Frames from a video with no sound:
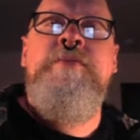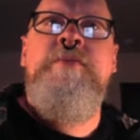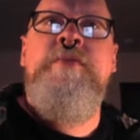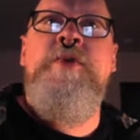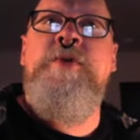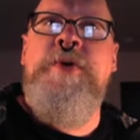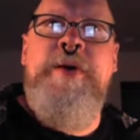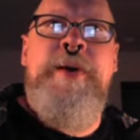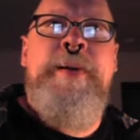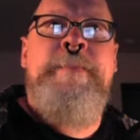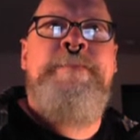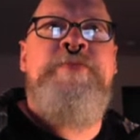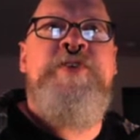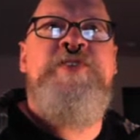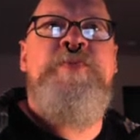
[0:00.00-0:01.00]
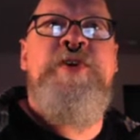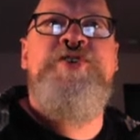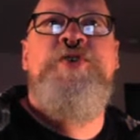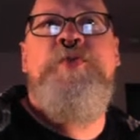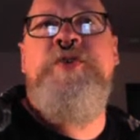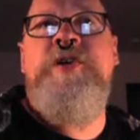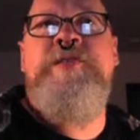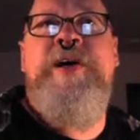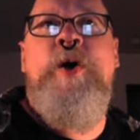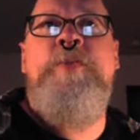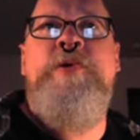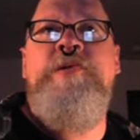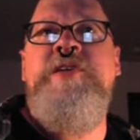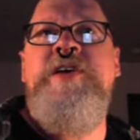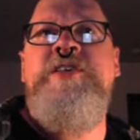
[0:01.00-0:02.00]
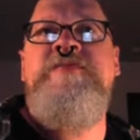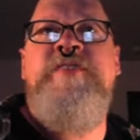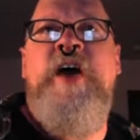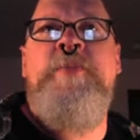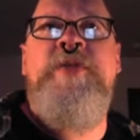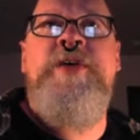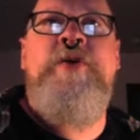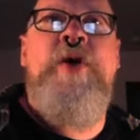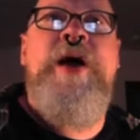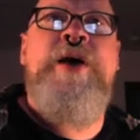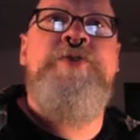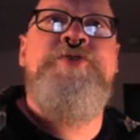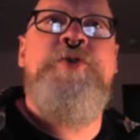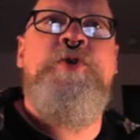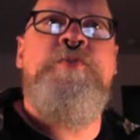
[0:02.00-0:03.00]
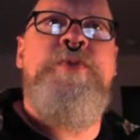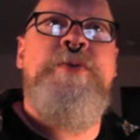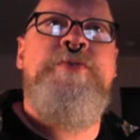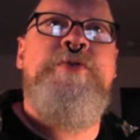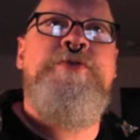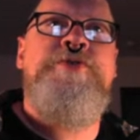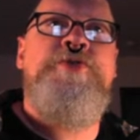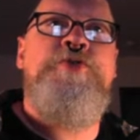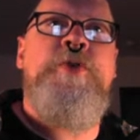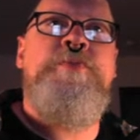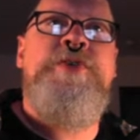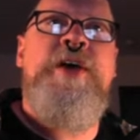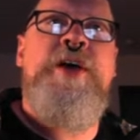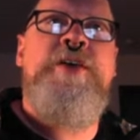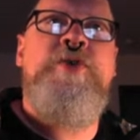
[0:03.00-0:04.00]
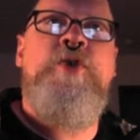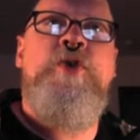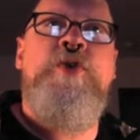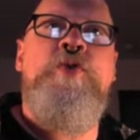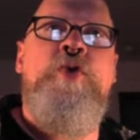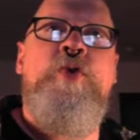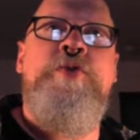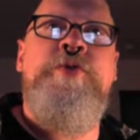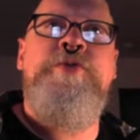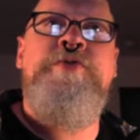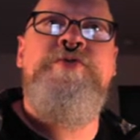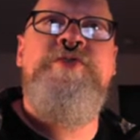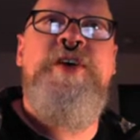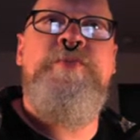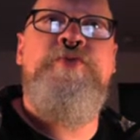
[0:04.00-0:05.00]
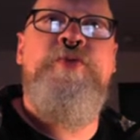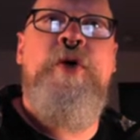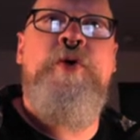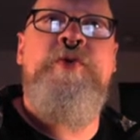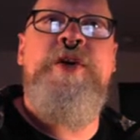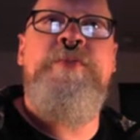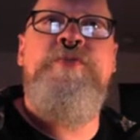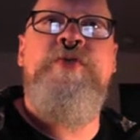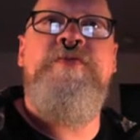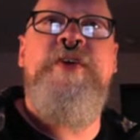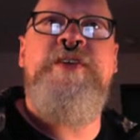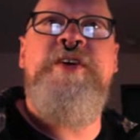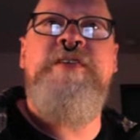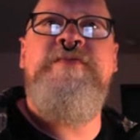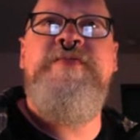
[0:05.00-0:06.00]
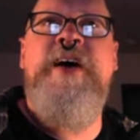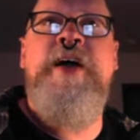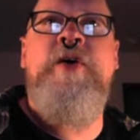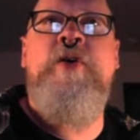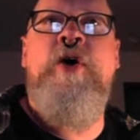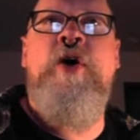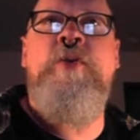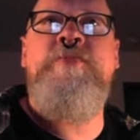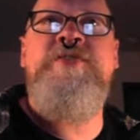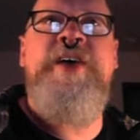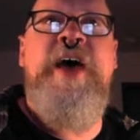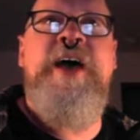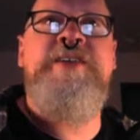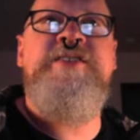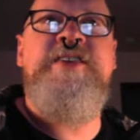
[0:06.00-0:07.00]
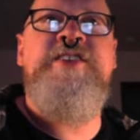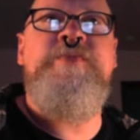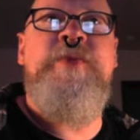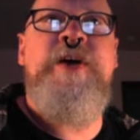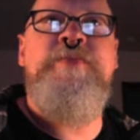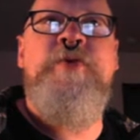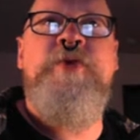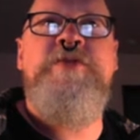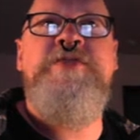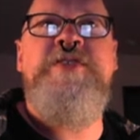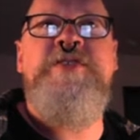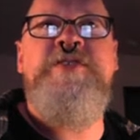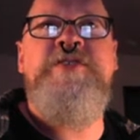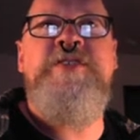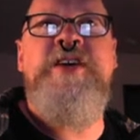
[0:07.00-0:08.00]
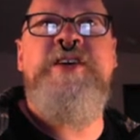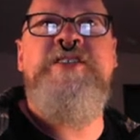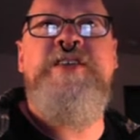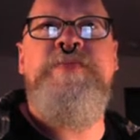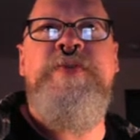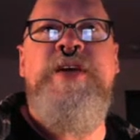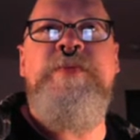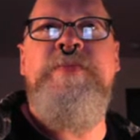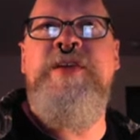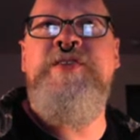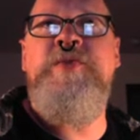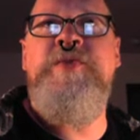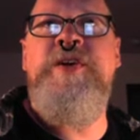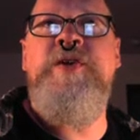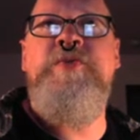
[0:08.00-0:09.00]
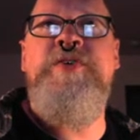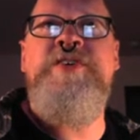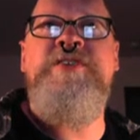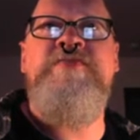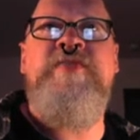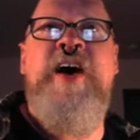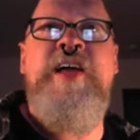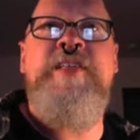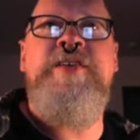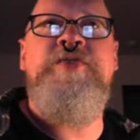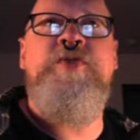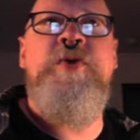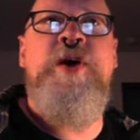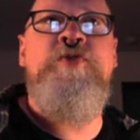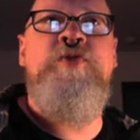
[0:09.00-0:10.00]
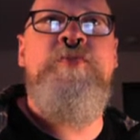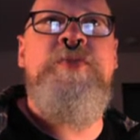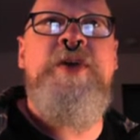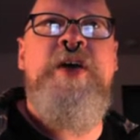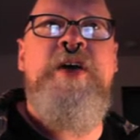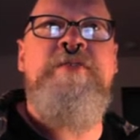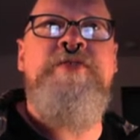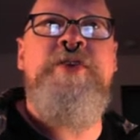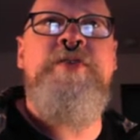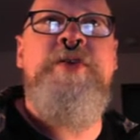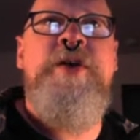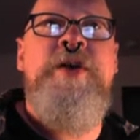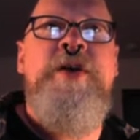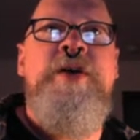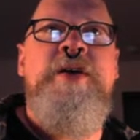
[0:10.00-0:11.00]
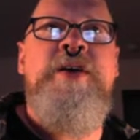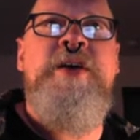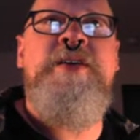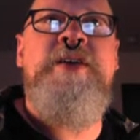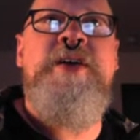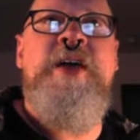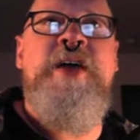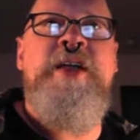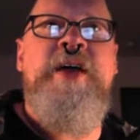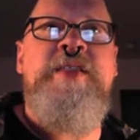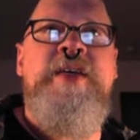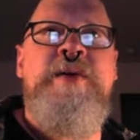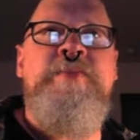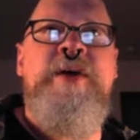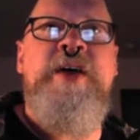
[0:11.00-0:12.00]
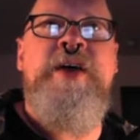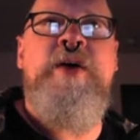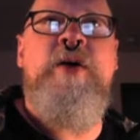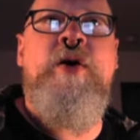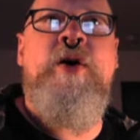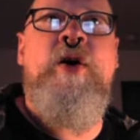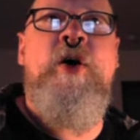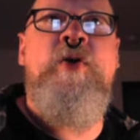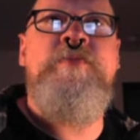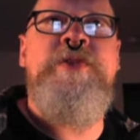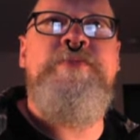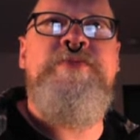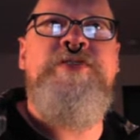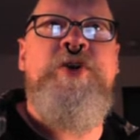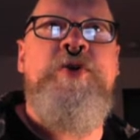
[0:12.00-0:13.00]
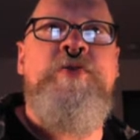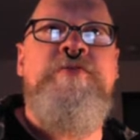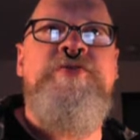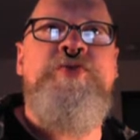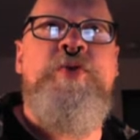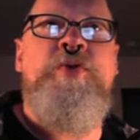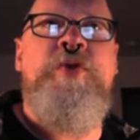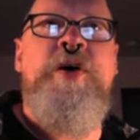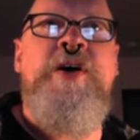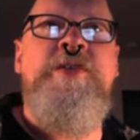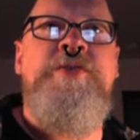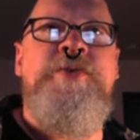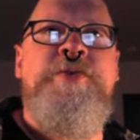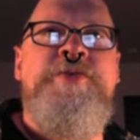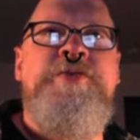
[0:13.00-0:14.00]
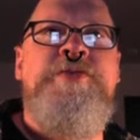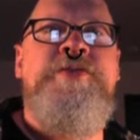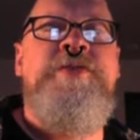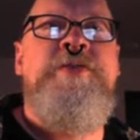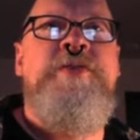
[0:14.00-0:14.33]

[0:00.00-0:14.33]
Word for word: Okay. This measure would allow police, family, or household members to obtain court orders temporarily preventing firearms access by persons exhibiting mental illness, violent, or other behavior indicating they may harm themselves or others.